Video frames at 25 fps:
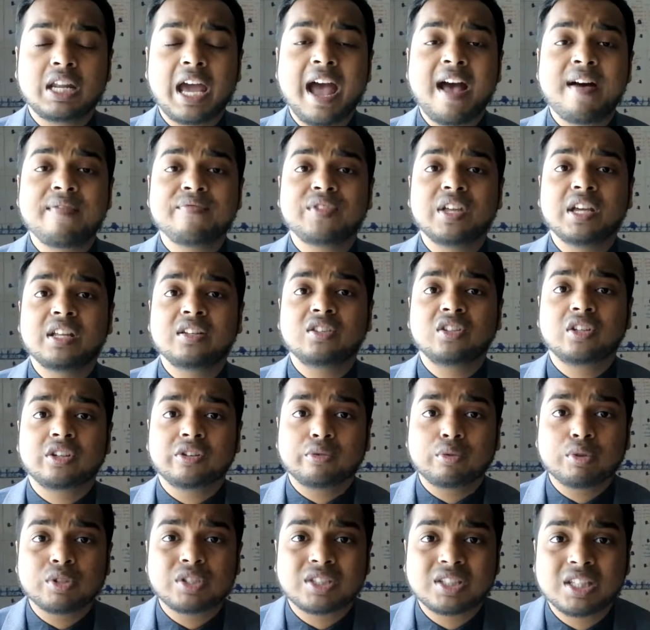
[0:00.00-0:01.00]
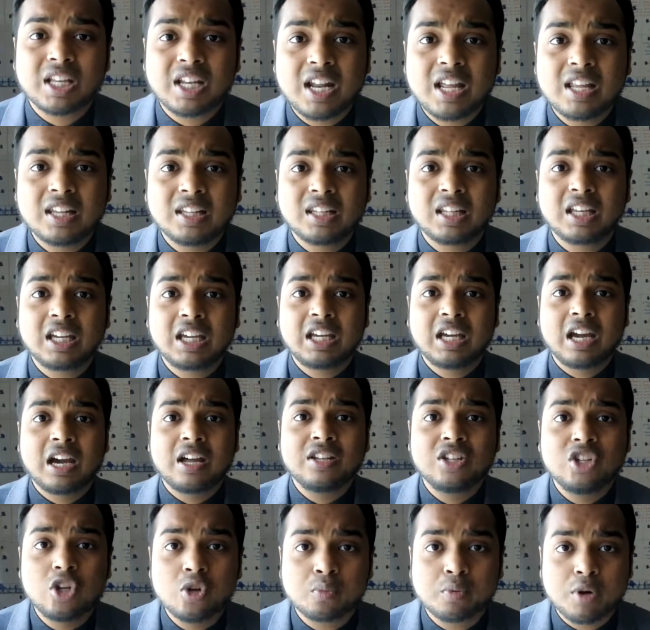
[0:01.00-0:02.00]
and then there was suddenly a
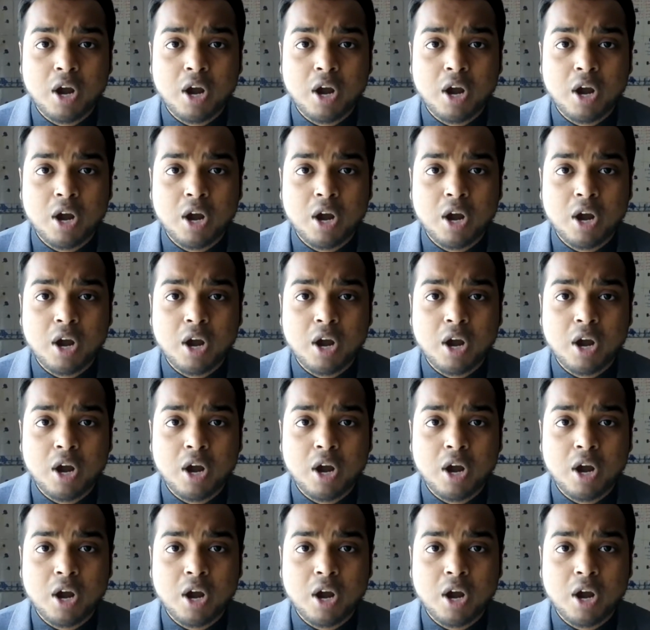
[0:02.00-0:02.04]
new